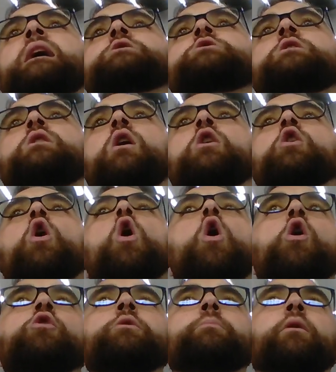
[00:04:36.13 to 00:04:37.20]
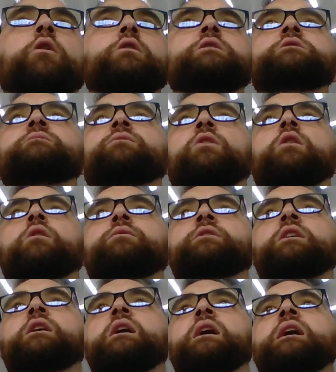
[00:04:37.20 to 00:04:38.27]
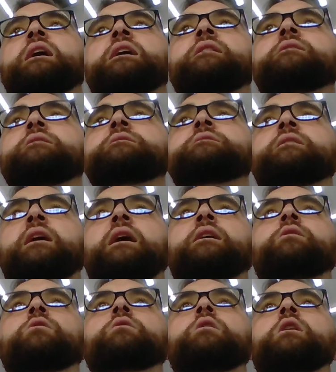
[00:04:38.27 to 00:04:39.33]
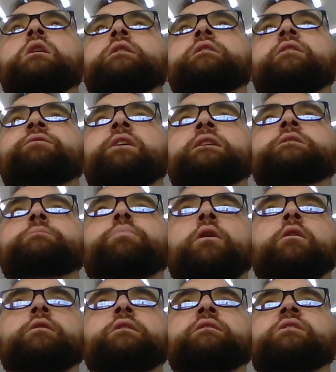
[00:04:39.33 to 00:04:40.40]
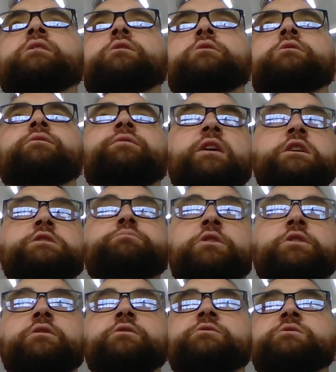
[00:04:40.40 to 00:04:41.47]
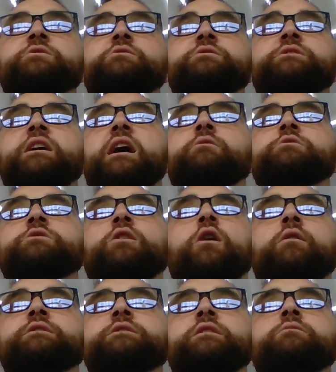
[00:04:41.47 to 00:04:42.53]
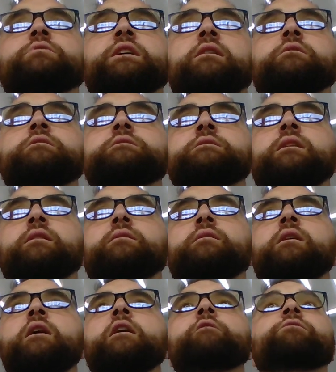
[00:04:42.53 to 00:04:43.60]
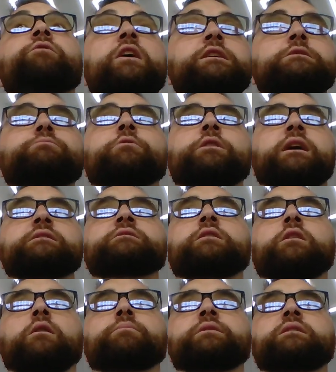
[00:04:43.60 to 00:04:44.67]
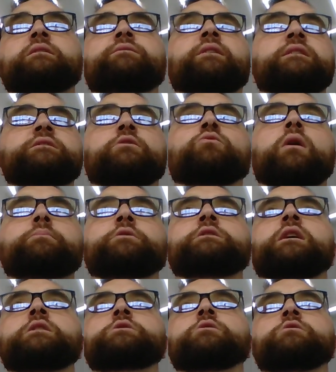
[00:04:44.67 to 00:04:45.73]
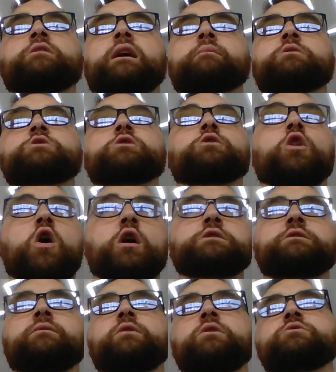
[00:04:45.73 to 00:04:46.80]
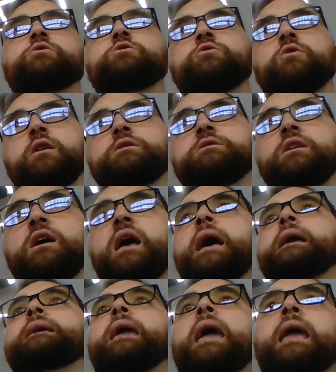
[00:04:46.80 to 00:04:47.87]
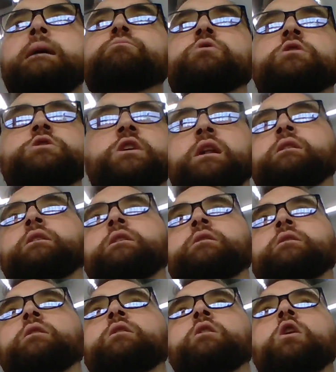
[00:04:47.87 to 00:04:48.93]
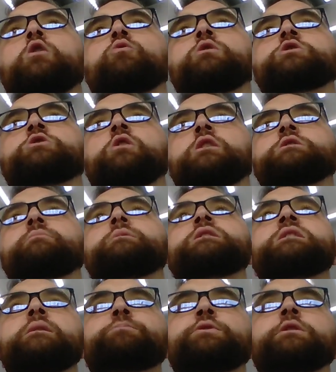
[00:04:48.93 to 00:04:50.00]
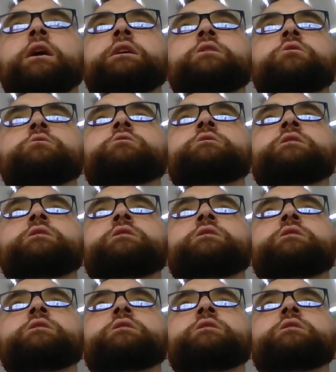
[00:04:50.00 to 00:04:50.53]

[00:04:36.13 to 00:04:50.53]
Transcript: action on all the parties involved. In this scandal, the affected parties include Facebook users whose data was harvested without consent, Facebook as a company facing reputational damage and loss of user trust, Cambridge Analytica, which sought to manipulate user